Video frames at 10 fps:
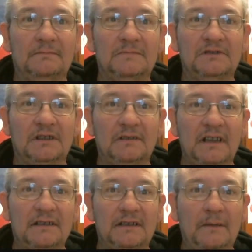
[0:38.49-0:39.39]
So here's
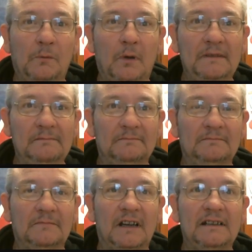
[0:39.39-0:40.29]
another one,
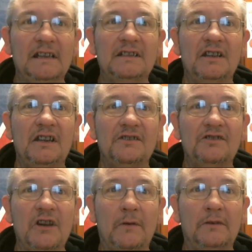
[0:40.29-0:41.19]
and this is
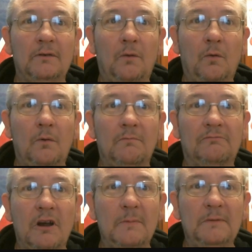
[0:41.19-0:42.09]
showing
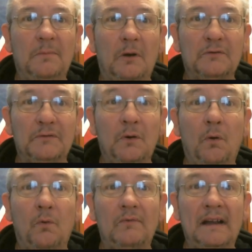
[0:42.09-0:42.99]
Roman pottery, all
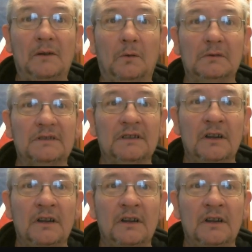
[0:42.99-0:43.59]
records,